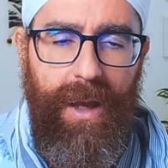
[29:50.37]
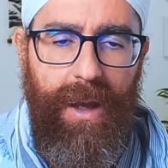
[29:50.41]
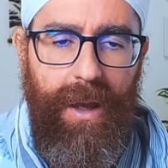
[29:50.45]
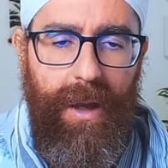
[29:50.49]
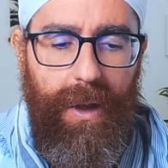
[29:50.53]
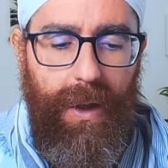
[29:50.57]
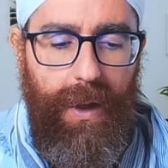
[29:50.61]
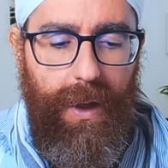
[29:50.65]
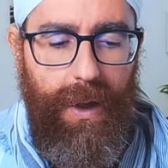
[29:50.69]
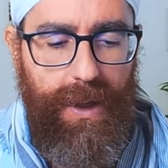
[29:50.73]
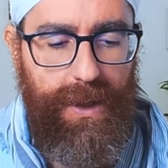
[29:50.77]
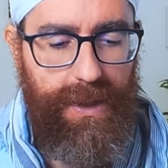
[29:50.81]

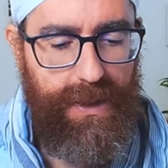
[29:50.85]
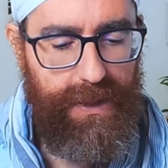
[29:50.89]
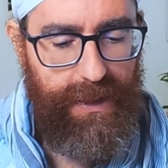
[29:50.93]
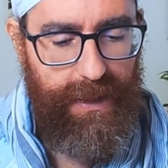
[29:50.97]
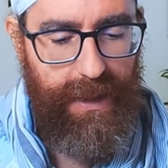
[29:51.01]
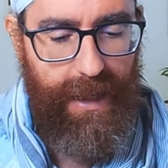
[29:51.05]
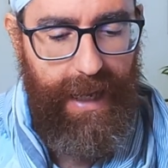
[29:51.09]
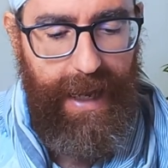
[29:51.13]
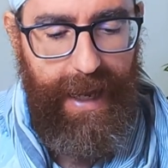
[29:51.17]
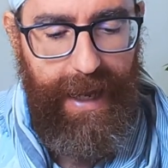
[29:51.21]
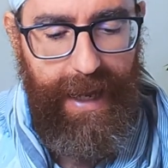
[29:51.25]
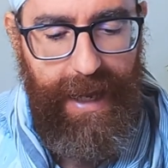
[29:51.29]
because
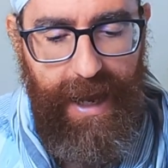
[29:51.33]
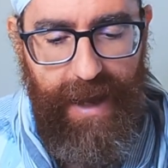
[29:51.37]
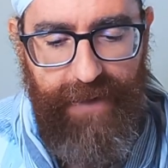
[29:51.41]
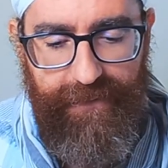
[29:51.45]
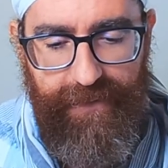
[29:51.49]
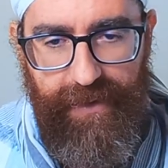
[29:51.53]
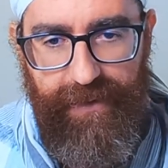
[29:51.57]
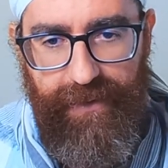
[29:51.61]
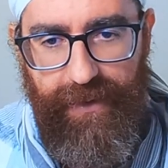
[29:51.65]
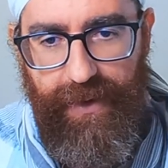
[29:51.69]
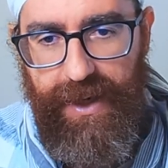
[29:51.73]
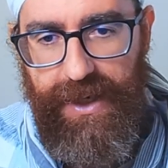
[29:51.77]
I have a
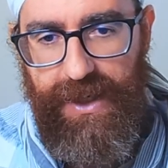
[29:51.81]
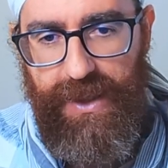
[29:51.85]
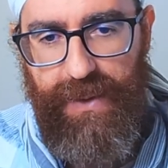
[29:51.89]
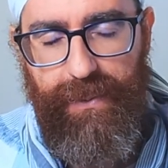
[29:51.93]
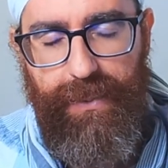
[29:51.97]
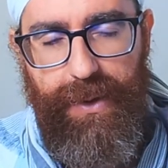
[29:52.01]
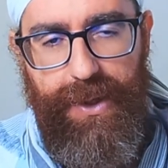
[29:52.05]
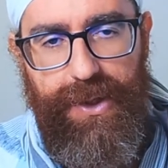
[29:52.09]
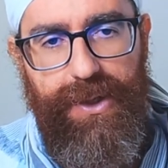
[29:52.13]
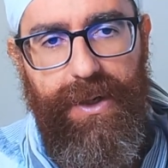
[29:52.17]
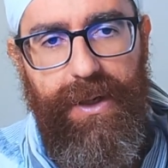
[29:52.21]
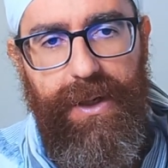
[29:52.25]
very
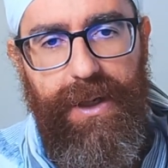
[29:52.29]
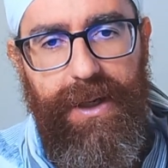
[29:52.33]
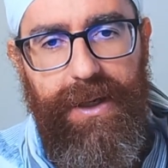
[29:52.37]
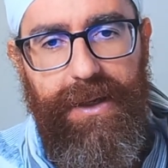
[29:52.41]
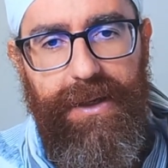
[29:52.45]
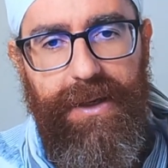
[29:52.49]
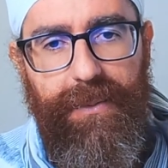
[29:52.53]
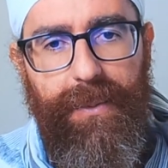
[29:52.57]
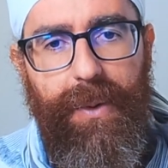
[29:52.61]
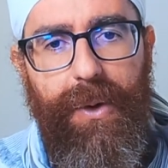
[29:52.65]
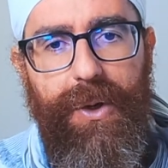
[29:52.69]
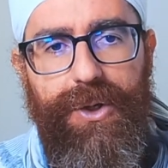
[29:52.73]
special
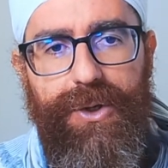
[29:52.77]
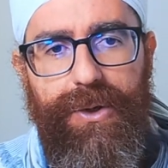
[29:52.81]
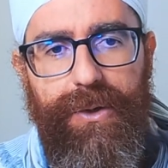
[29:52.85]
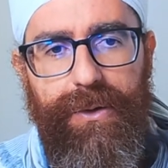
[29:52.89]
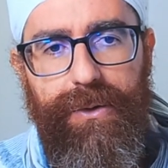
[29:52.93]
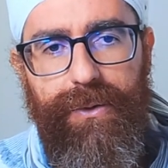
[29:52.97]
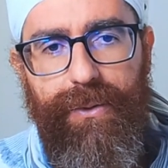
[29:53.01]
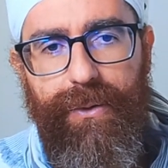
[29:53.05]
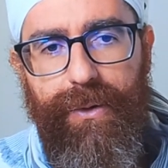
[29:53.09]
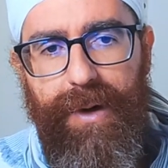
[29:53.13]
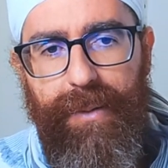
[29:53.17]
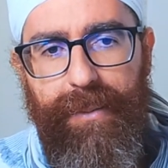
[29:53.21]
devotion
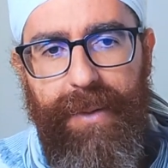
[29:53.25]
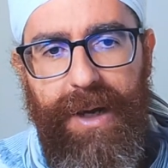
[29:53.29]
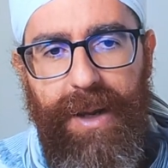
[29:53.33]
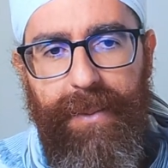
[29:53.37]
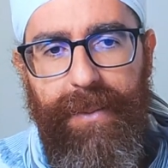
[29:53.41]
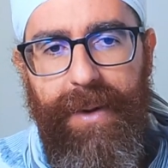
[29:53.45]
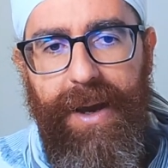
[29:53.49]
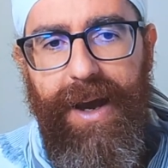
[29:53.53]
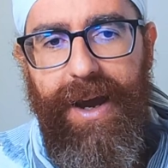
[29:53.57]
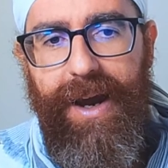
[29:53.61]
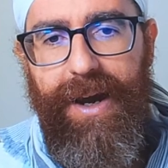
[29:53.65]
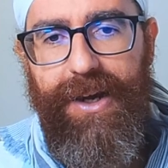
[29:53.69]
to Ramana
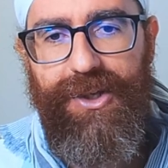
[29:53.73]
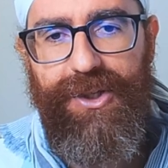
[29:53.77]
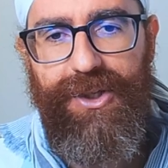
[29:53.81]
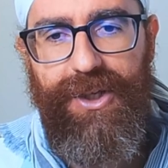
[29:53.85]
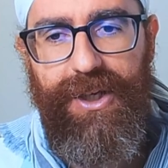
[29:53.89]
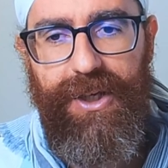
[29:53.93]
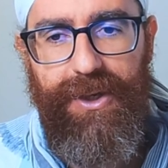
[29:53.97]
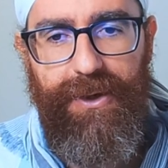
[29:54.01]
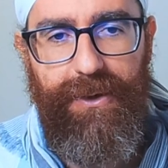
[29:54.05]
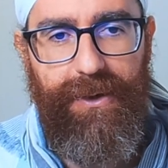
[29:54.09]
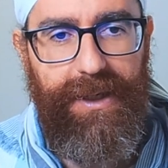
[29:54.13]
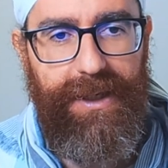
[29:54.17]
Maharshi.
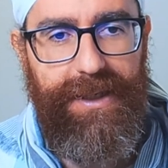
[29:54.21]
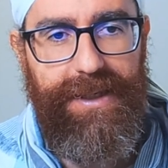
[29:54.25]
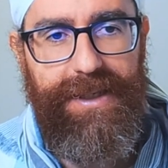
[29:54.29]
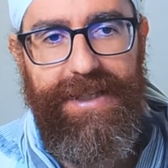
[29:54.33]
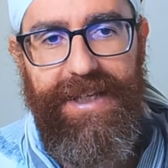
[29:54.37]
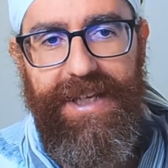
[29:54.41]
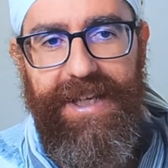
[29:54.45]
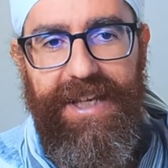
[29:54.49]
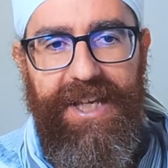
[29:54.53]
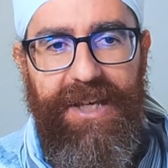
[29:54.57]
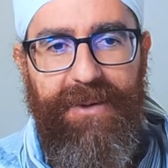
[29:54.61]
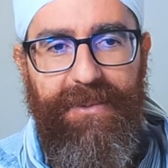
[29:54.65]
You can
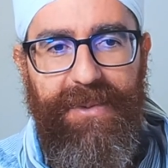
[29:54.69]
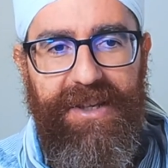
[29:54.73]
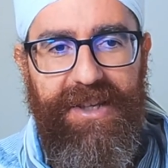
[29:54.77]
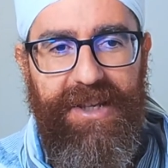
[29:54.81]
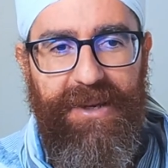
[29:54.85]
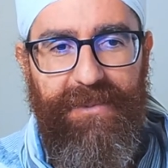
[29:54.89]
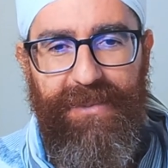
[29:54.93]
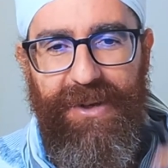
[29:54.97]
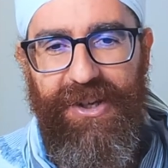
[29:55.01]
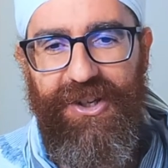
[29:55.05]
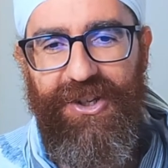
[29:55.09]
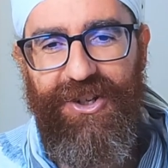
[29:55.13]
see him in the
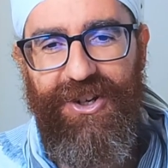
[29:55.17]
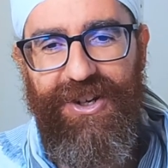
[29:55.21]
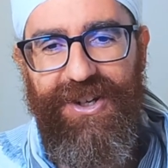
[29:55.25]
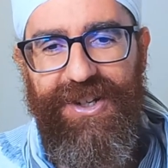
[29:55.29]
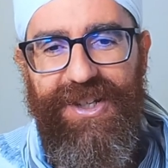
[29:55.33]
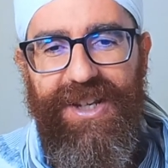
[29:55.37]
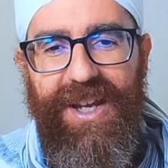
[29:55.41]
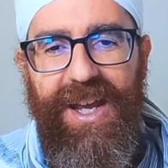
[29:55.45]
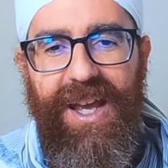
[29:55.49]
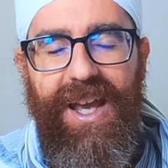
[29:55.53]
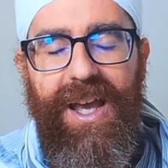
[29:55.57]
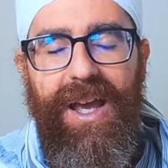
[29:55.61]

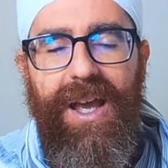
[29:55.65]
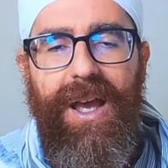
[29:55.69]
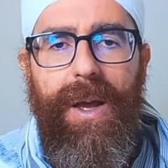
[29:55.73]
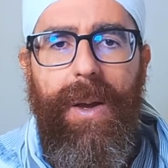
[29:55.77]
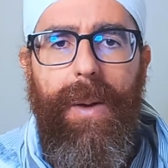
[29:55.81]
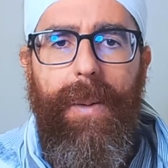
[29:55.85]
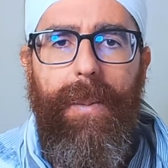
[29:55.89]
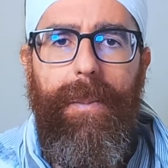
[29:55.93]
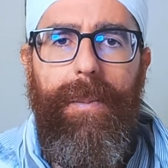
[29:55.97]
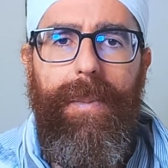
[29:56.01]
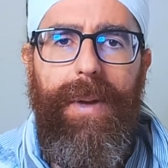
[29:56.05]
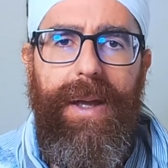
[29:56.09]
pictures,
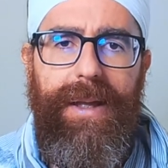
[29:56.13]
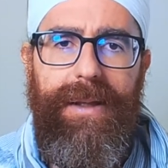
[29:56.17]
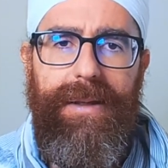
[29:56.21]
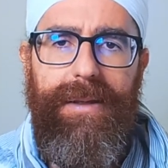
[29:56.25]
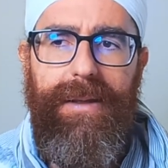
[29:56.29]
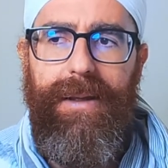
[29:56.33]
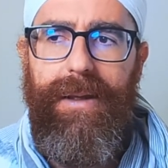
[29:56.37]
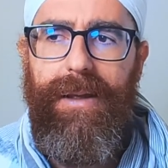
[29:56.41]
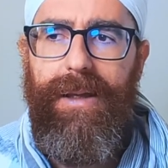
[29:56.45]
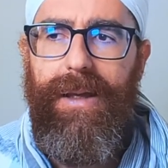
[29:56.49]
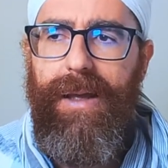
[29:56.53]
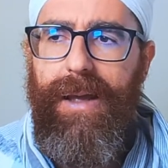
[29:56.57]
but
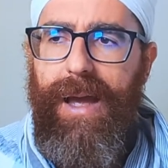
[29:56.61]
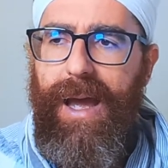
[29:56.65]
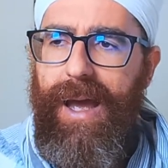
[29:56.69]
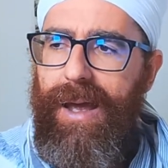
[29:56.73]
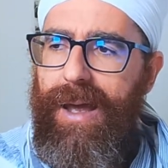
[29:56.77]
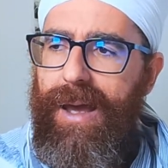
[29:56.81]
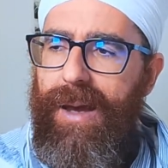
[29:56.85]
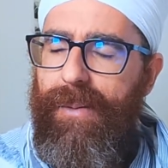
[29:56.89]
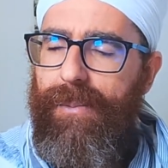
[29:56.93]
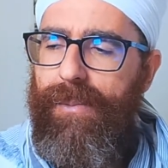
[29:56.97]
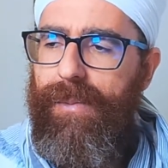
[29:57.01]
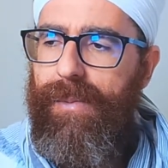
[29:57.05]
I
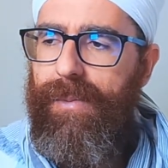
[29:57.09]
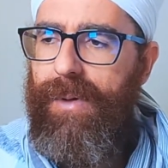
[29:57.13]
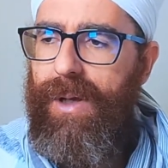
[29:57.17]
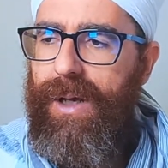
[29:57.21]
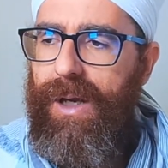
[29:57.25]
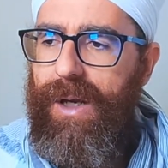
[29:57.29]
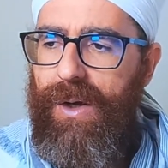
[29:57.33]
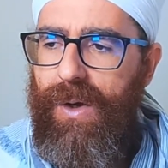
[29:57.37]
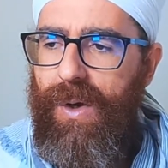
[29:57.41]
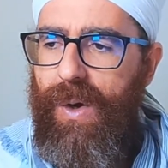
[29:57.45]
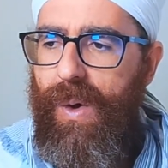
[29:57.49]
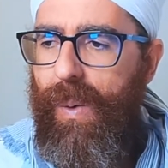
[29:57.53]
am
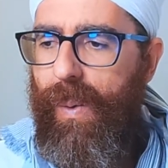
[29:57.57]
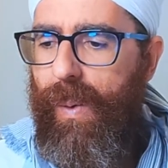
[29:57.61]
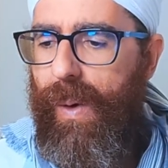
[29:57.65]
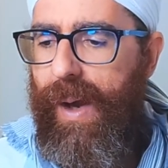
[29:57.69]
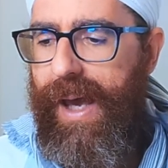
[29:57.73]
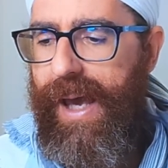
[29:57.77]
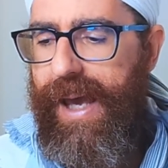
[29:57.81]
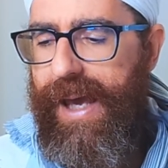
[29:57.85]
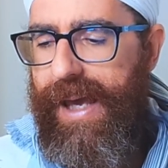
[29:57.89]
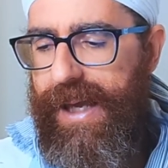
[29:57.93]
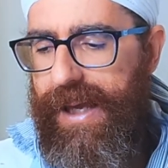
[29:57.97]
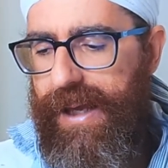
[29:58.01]
in no
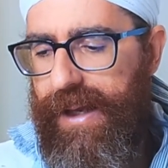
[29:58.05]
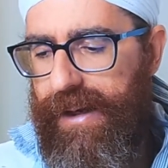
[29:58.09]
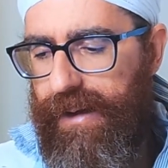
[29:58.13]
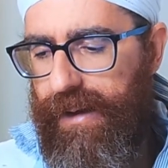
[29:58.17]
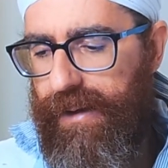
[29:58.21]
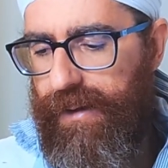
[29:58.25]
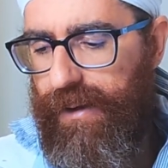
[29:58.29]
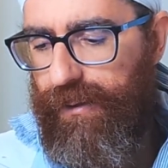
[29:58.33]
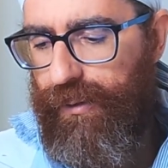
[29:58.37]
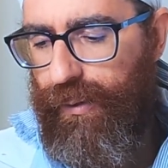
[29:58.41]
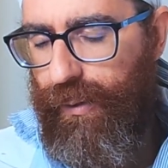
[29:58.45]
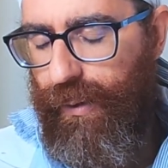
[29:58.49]
way
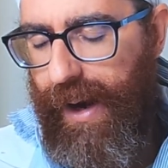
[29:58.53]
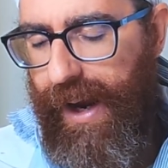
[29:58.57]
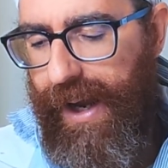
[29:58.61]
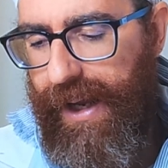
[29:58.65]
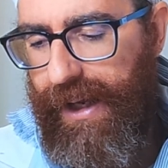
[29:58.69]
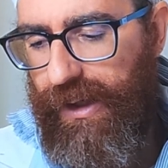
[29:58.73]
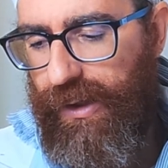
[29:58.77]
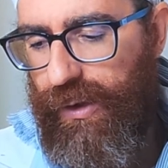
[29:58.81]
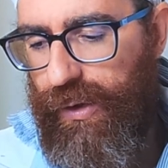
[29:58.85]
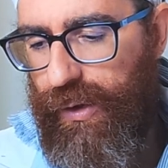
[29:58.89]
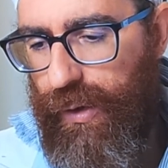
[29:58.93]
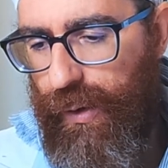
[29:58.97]

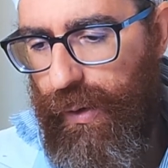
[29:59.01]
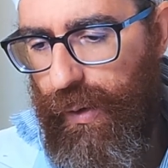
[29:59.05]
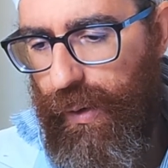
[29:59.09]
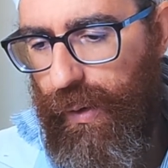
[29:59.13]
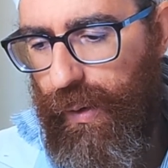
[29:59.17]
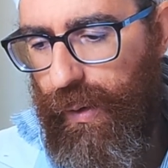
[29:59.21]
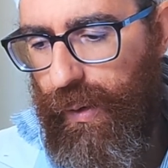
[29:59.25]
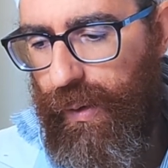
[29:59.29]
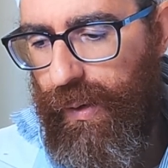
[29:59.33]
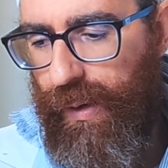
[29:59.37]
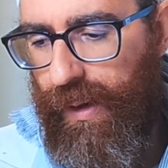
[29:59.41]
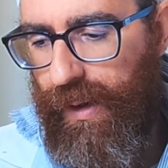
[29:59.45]
trying
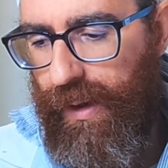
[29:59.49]
to